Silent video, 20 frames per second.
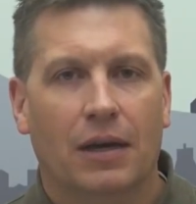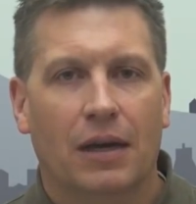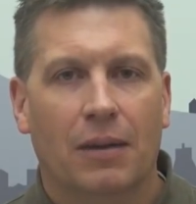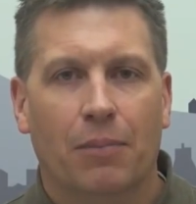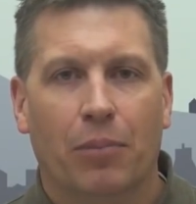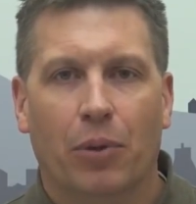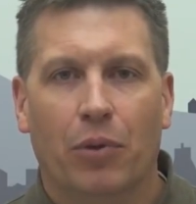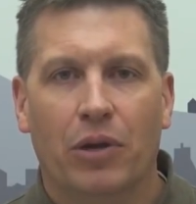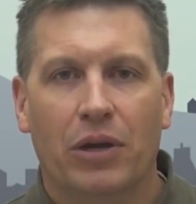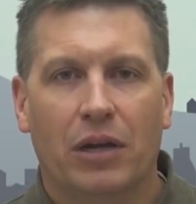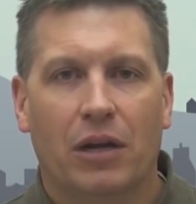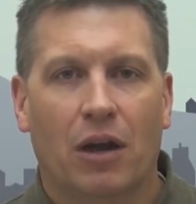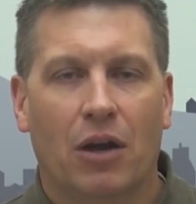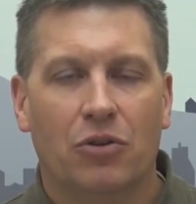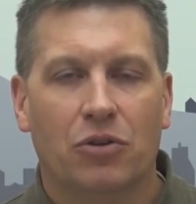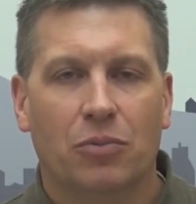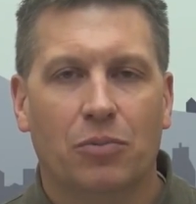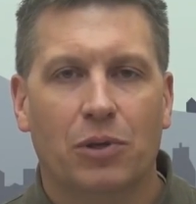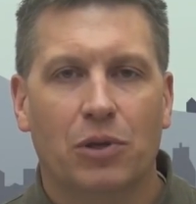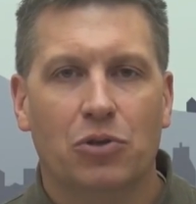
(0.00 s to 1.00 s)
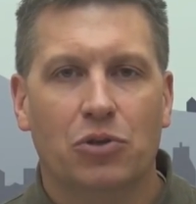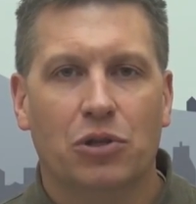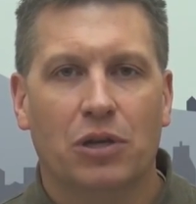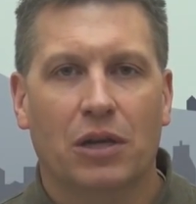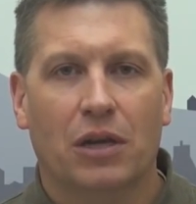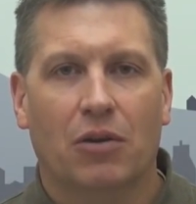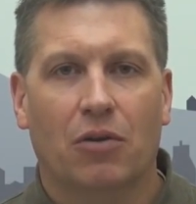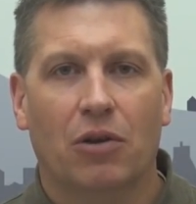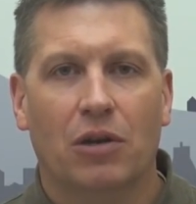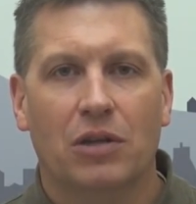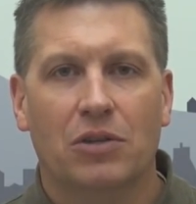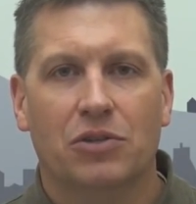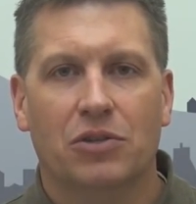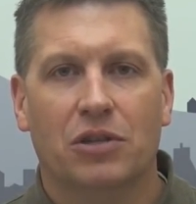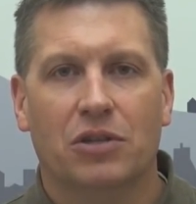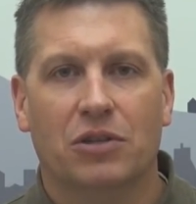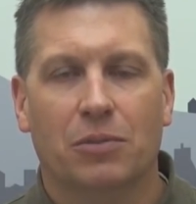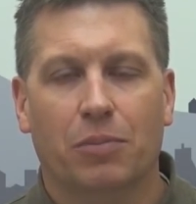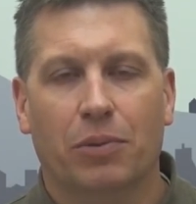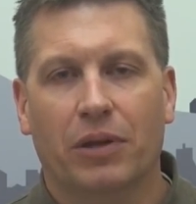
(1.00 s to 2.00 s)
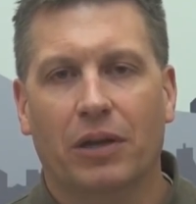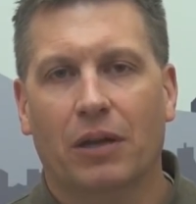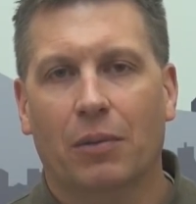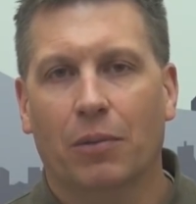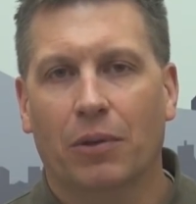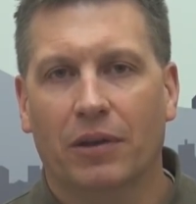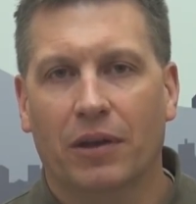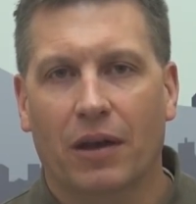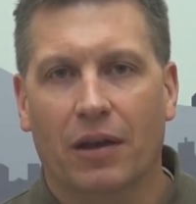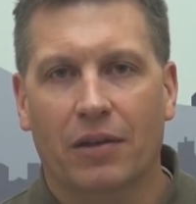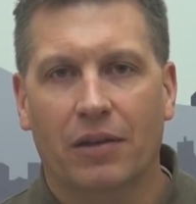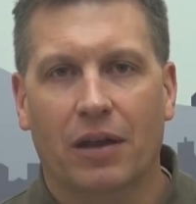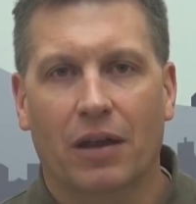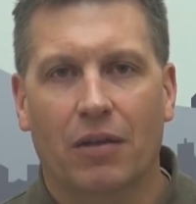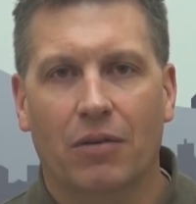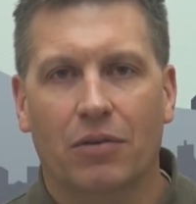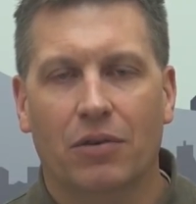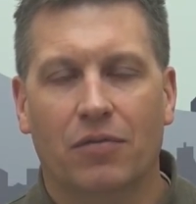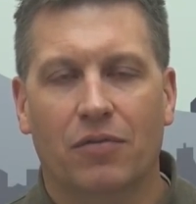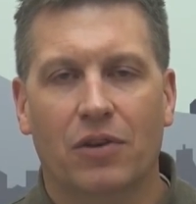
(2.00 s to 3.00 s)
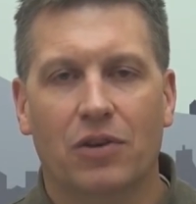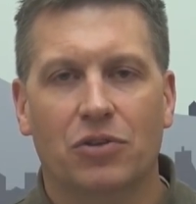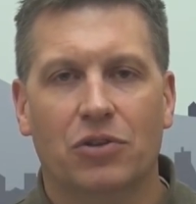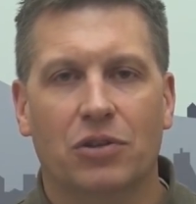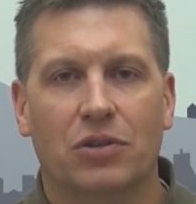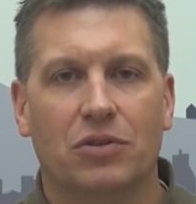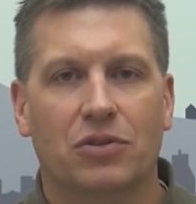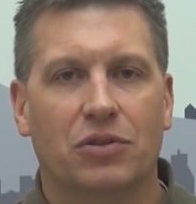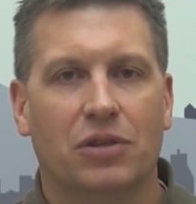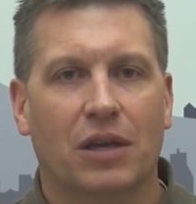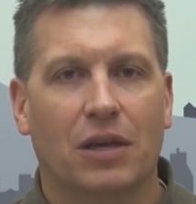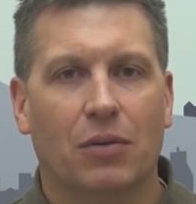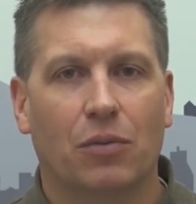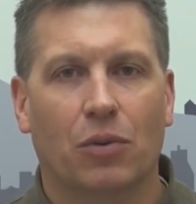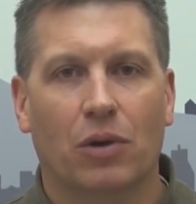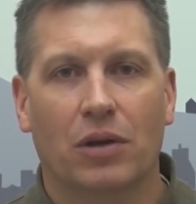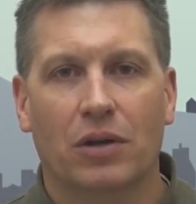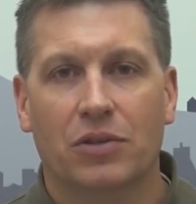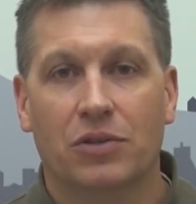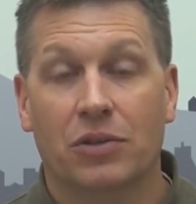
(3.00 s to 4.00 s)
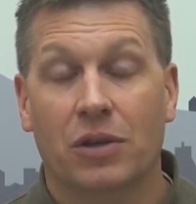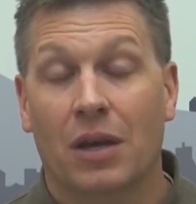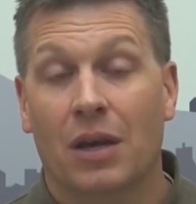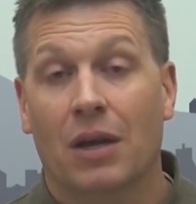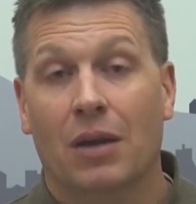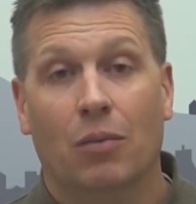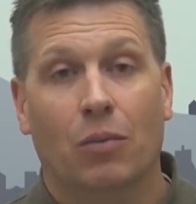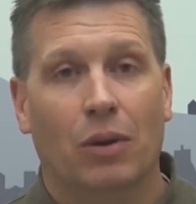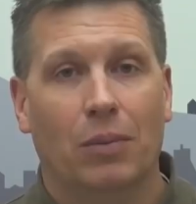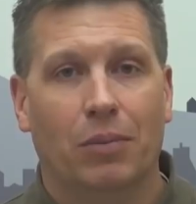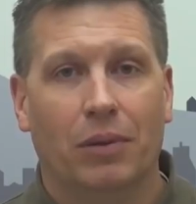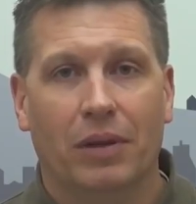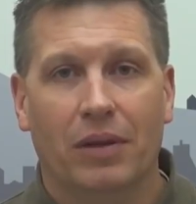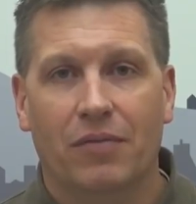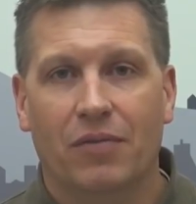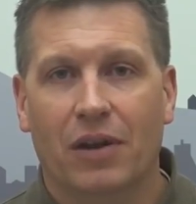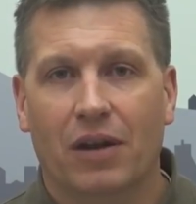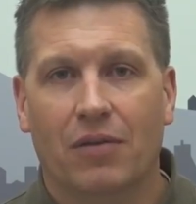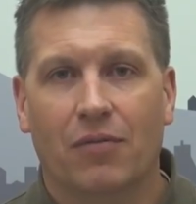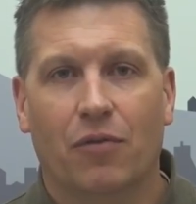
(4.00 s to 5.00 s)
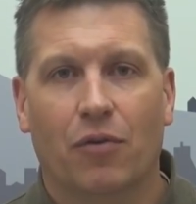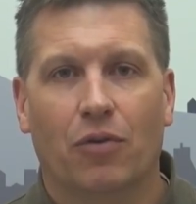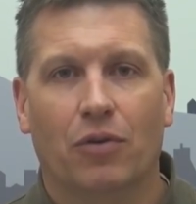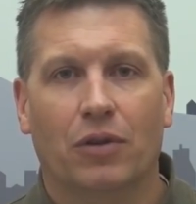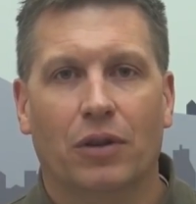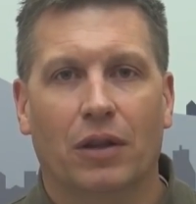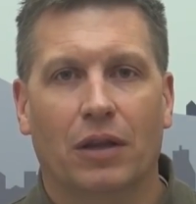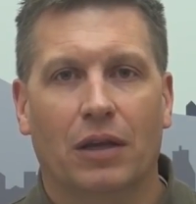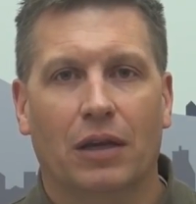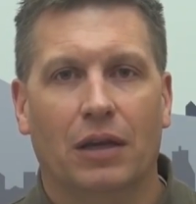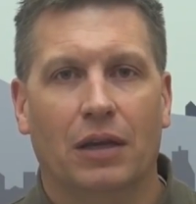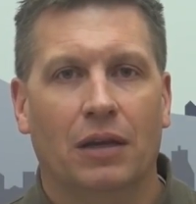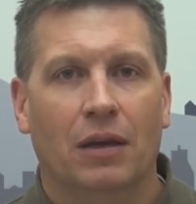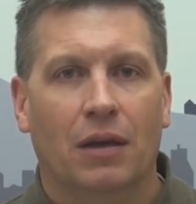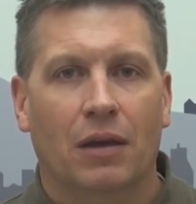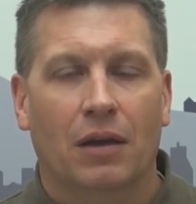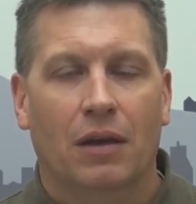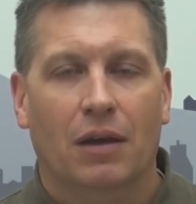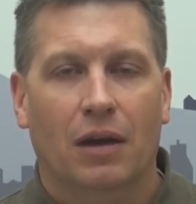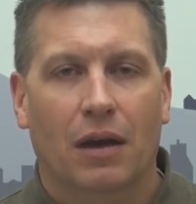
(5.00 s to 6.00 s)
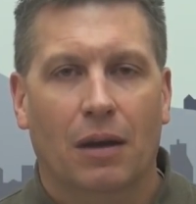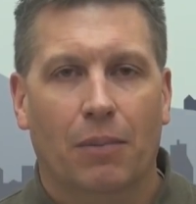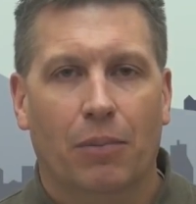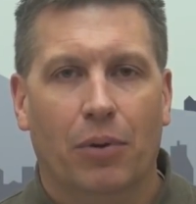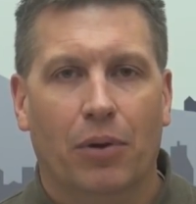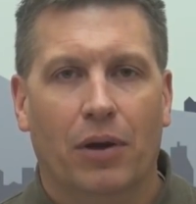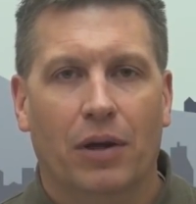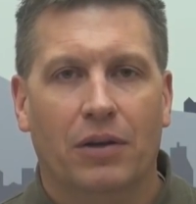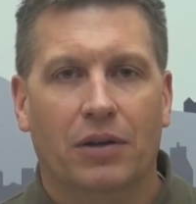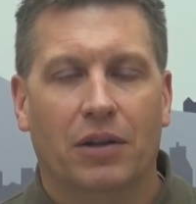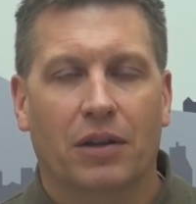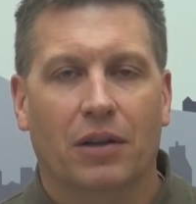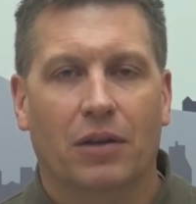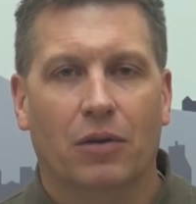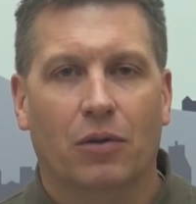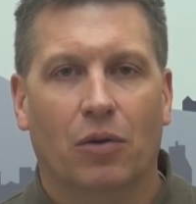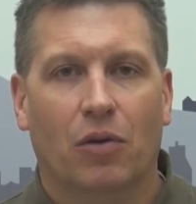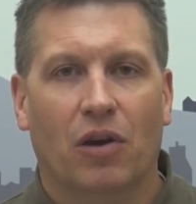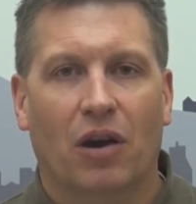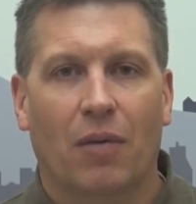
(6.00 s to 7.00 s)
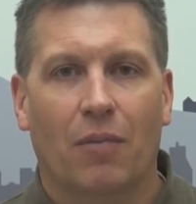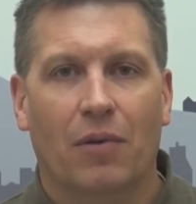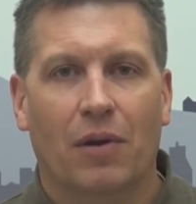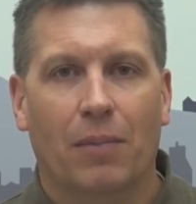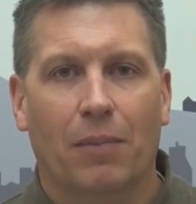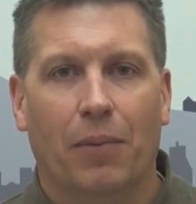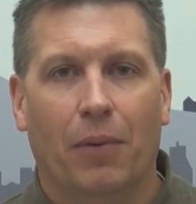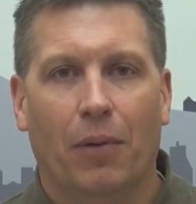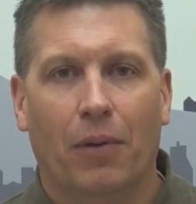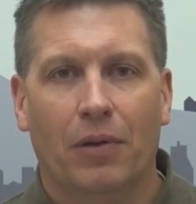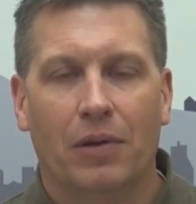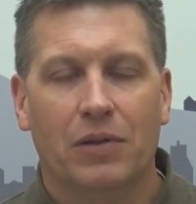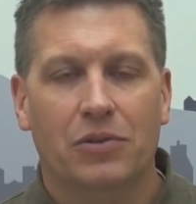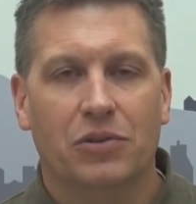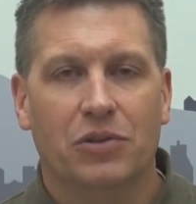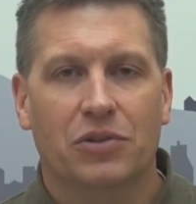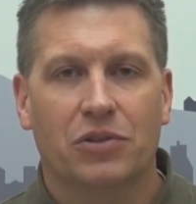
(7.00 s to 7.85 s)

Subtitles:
employee contribution increase that's applicable to all the other divisions that was, we believe, inadvertently put onto the local government employees.